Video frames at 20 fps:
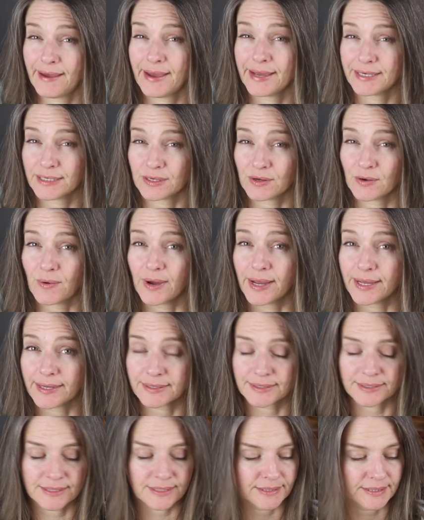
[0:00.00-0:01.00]
I didn't quite
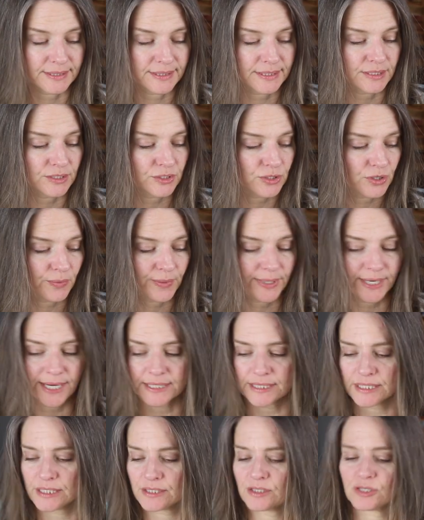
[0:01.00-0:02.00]
get to the center when
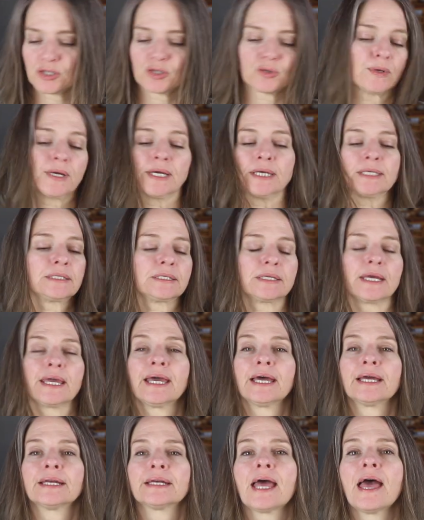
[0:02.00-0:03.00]
I did the twist.
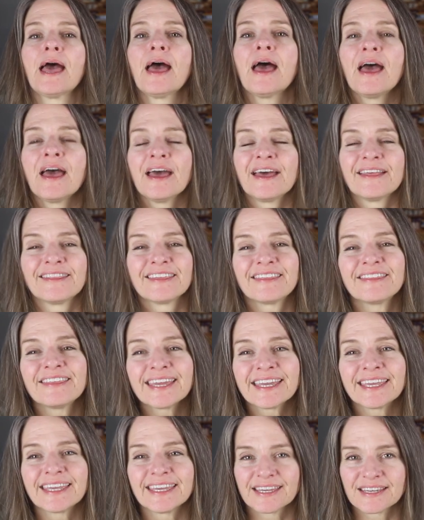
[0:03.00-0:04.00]
And the
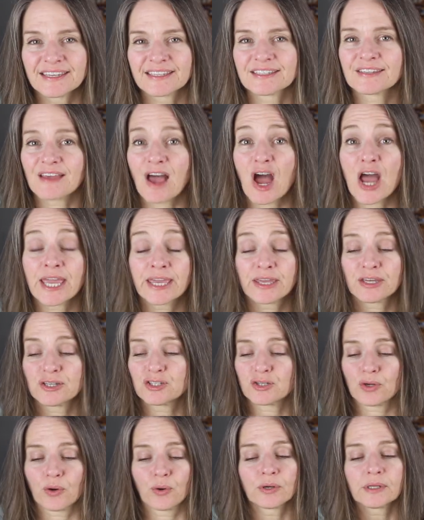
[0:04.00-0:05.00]
thing is, I
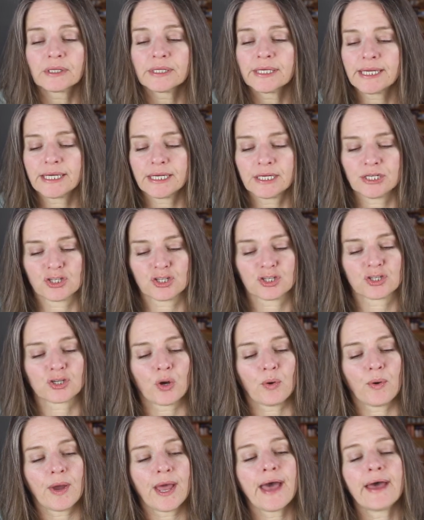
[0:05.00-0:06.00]
could totally just
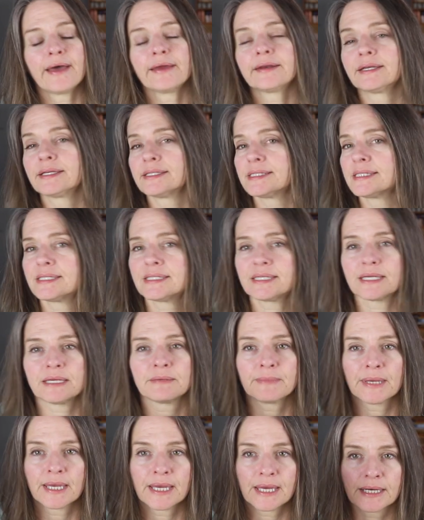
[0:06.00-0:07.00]
go ahead and
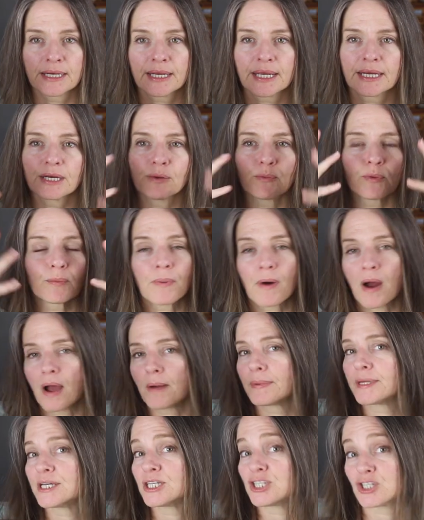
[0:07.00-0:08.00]
seam it and it would
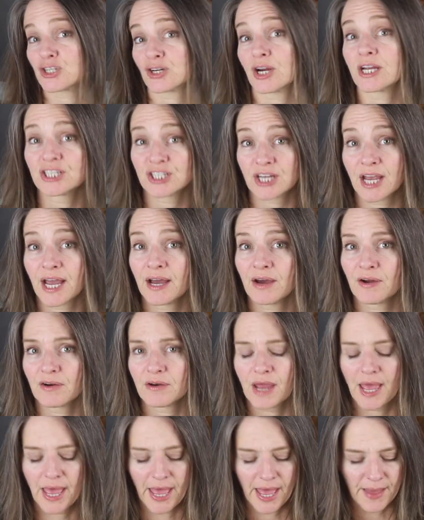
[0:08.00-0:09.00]
probably stretch
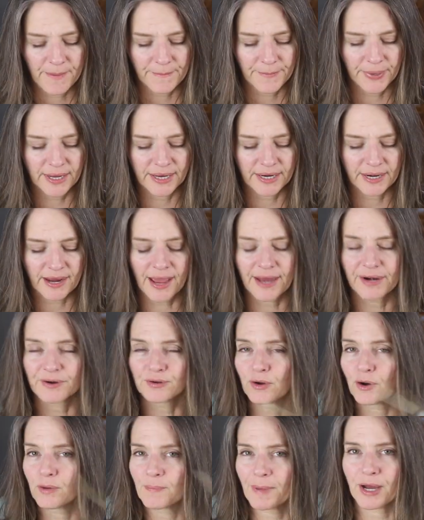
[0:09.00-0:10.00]
out. But I
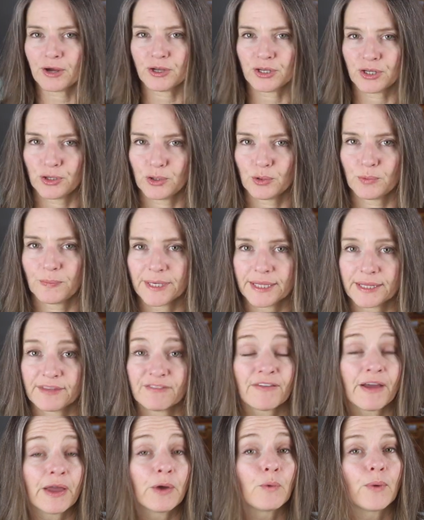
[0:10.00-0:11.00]
don't know about you, but
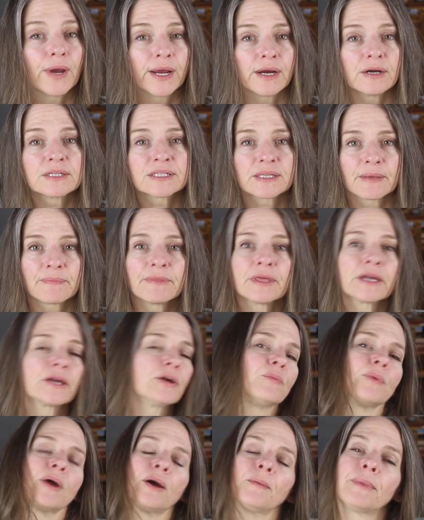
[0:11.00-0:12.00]
if I wear
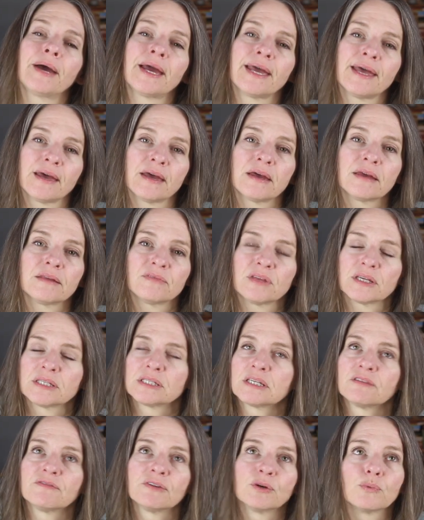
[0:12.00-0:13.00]
something around my head
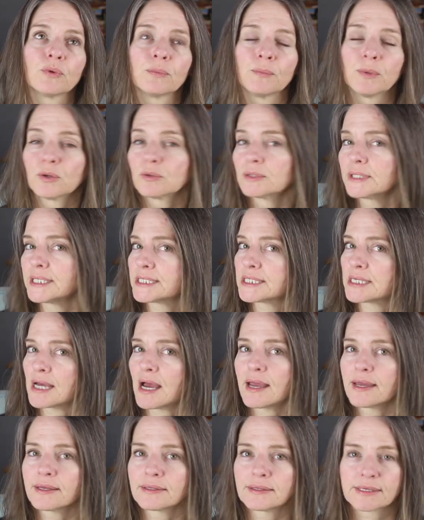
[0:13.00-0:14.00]
that's even remotely
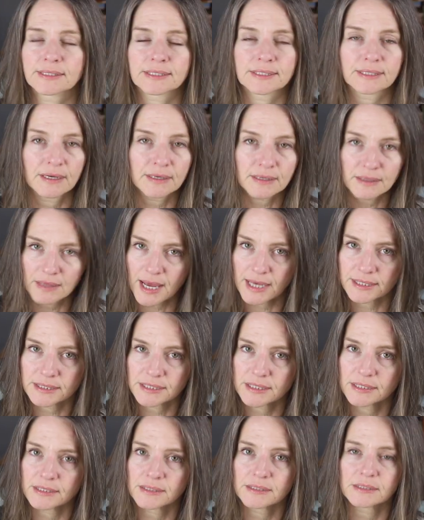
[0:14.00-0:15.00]
tight, like
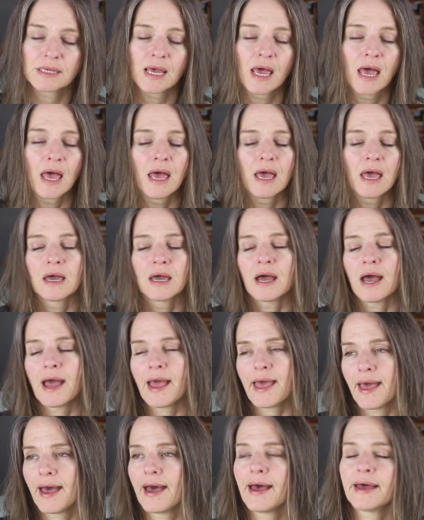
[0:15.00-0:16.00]
sunglasses, a
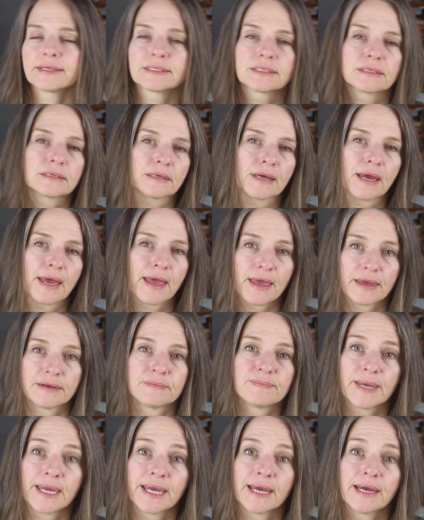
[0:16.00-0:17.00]
hat, a
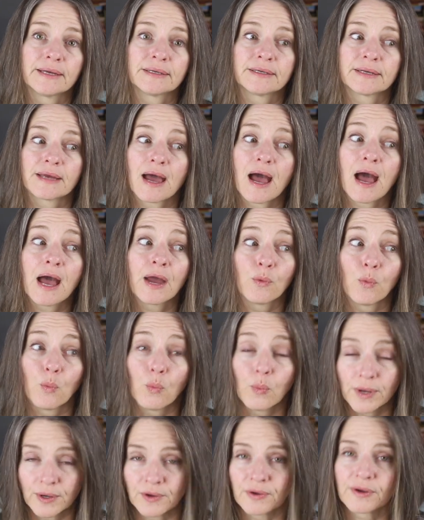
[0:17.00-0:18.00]
headband, I
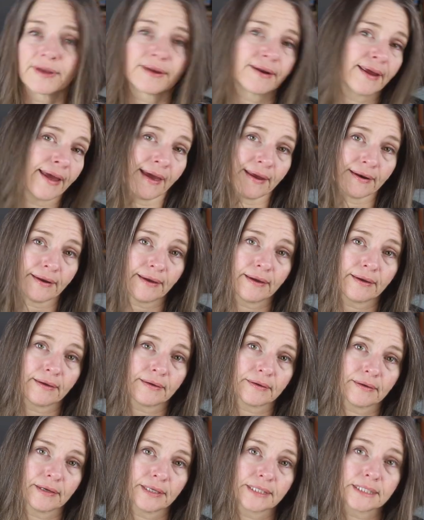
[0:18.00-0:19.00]
will get a
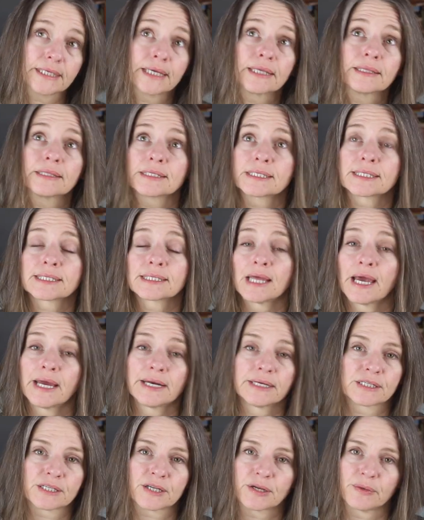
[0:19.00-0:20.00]
headache. It's like the
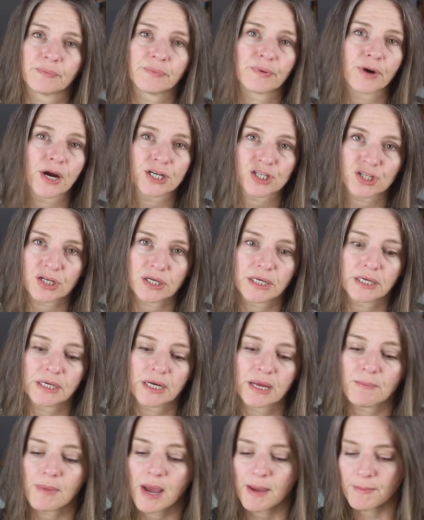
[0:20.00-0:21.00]
slightest
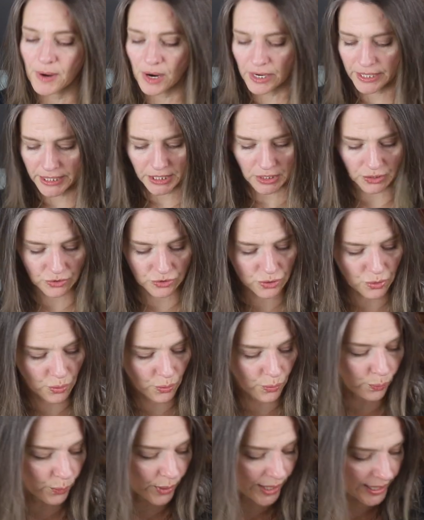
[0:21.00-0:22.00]
compression and my body goes
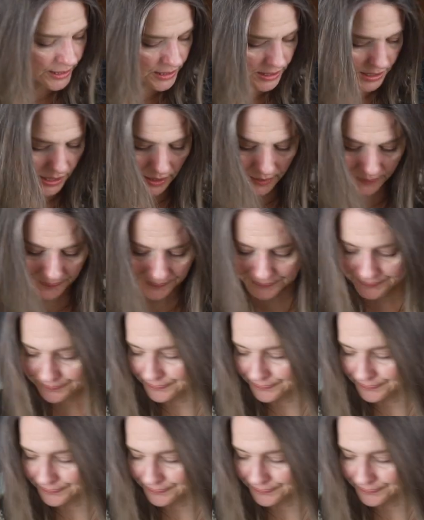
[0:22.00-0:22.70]
crazy.